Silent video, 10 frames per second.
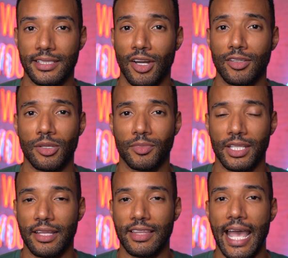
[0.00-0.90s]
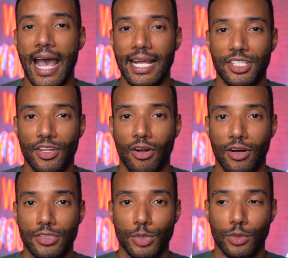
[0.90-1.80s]
It's not something that they add to their
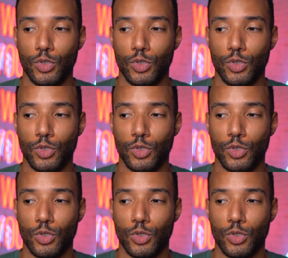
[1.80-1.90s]
arsenal.